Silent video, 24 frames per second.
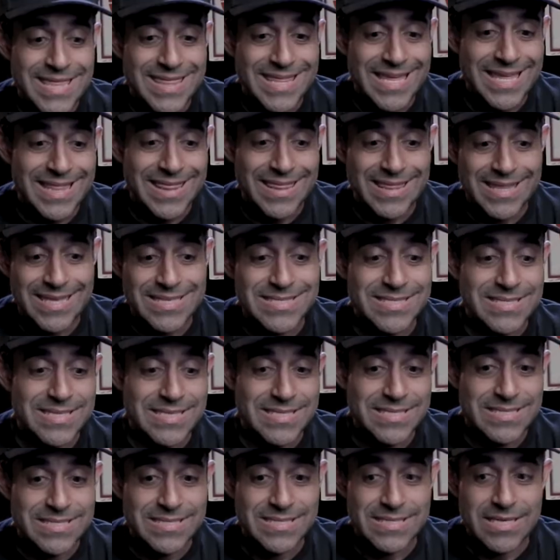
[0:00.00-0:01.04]
think this
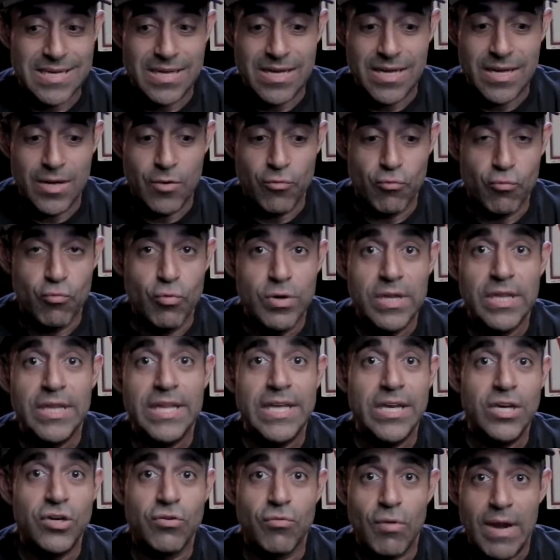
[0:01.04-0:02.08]
is a
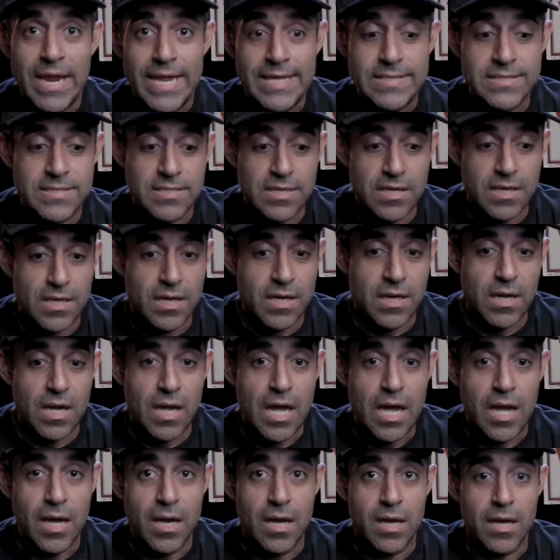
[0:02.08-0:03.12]
really great
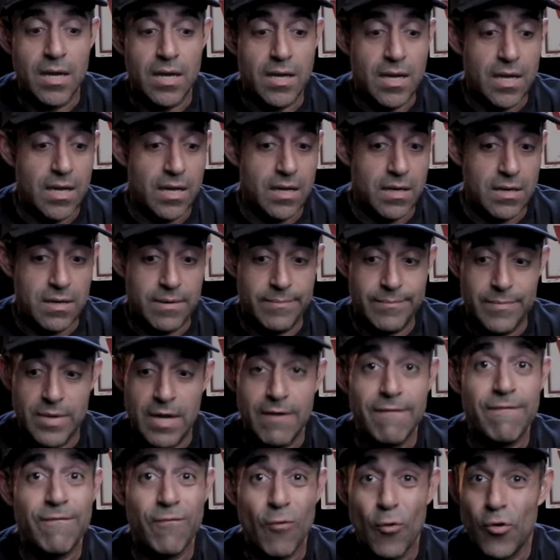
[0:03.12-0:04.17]

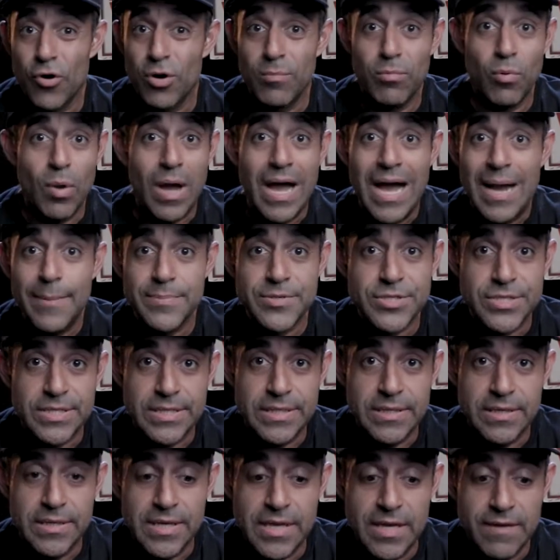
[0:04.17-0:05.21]
affordable
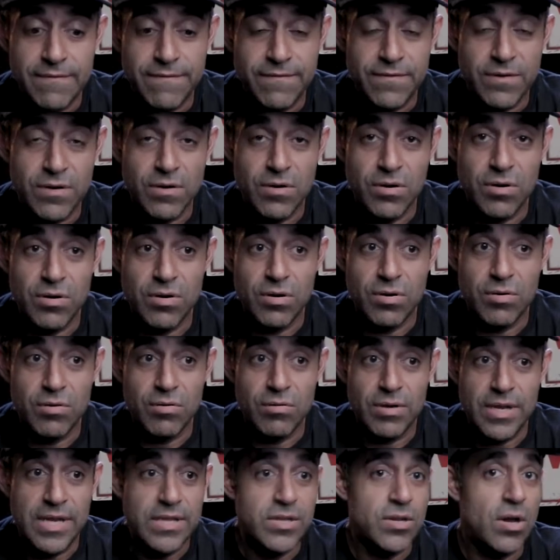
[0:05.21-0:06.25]
option if you're
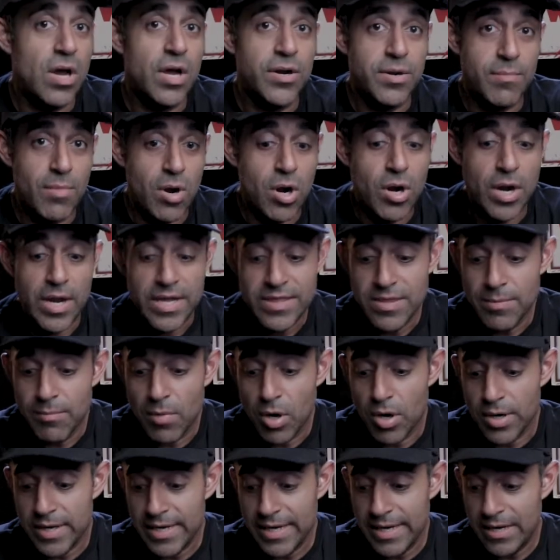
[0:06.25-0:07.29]
in the
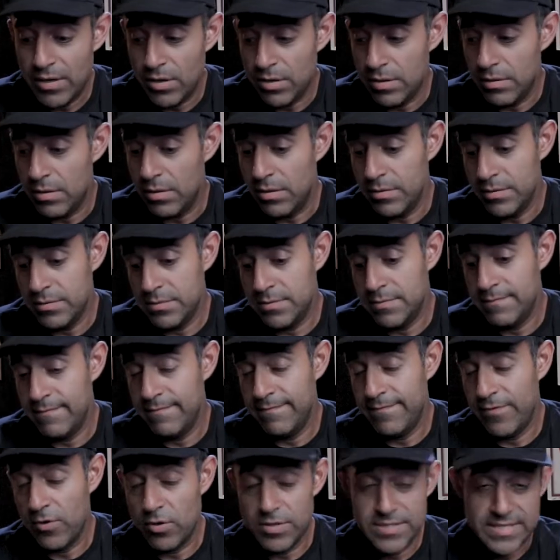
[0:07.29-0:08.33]
market
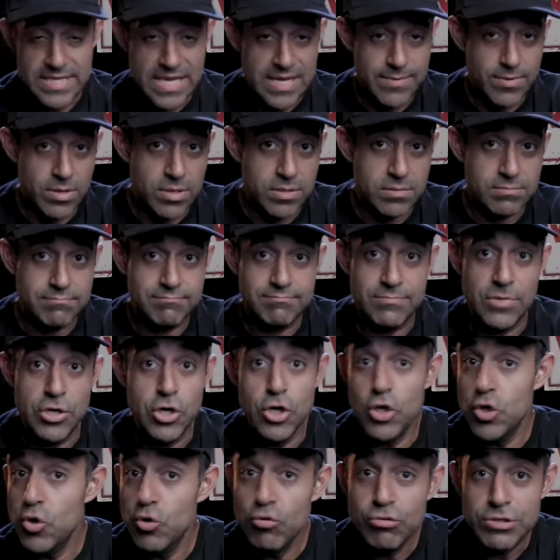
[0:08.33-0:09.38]
for a saber,
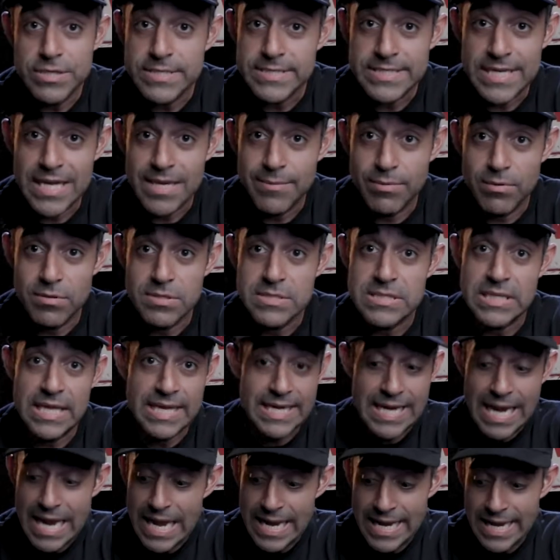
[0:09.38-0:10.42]
new to sabers
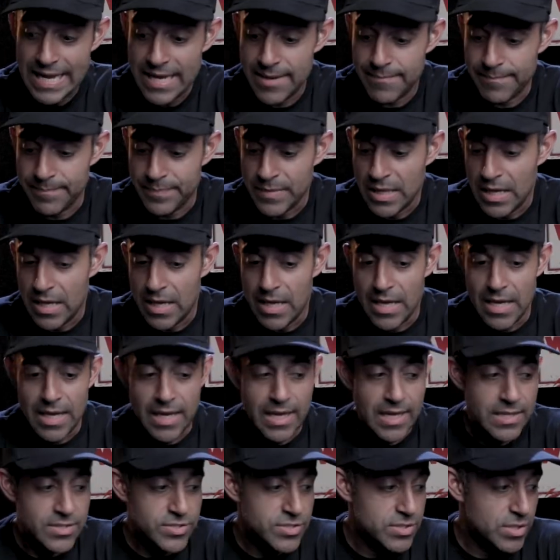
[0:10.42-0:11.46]
like I am.
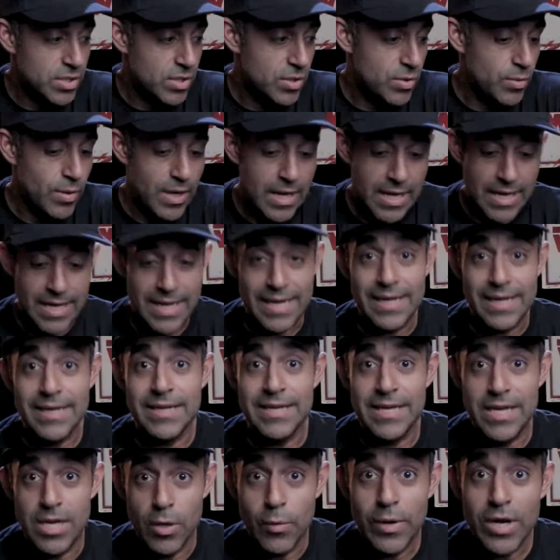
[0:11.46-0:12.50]
And so
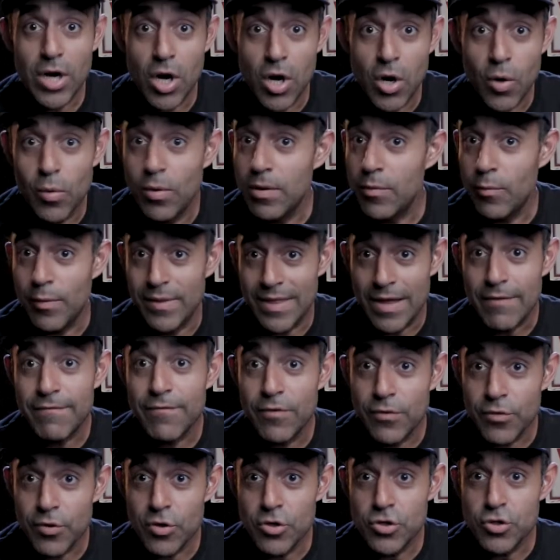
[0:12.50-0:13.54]
here we go. Without
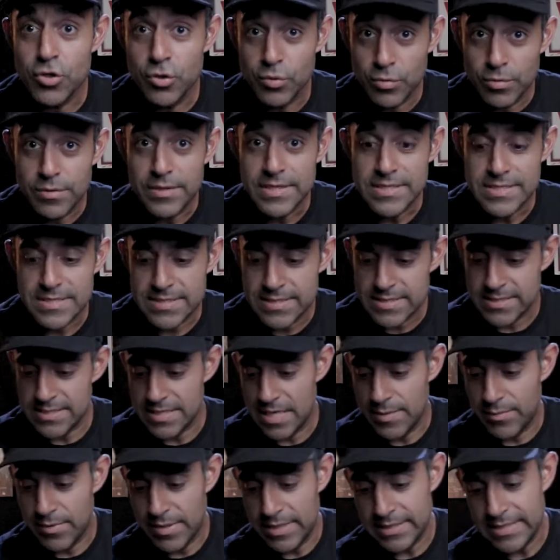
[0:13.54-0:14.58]
further ado, this is the
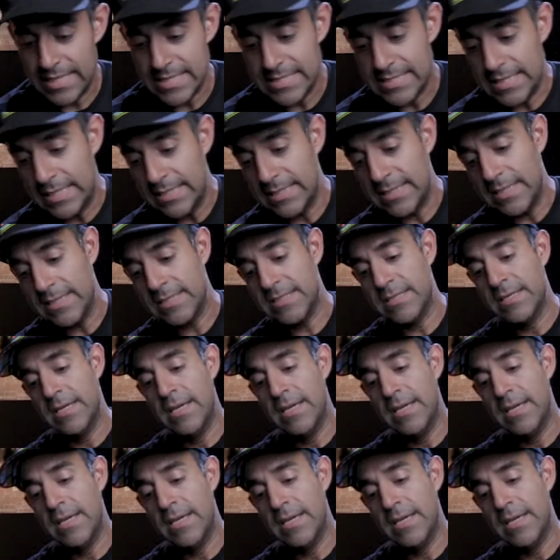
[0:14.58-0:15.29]
saber that they sent us.